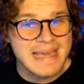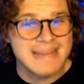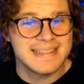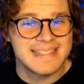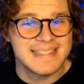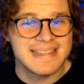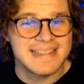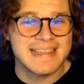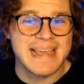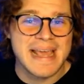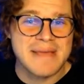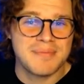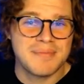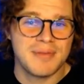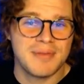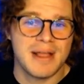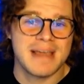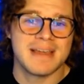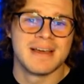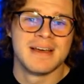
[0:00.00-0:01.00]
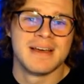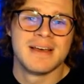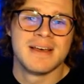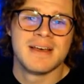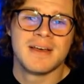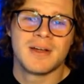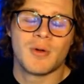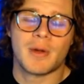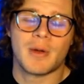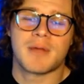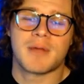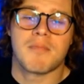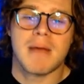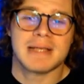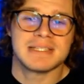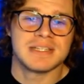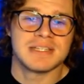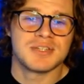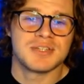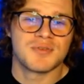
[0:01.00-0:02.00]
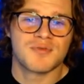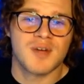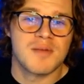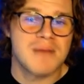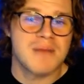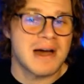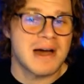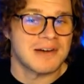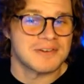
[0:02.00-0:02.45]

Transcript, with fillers: into the gameplay, quick message from our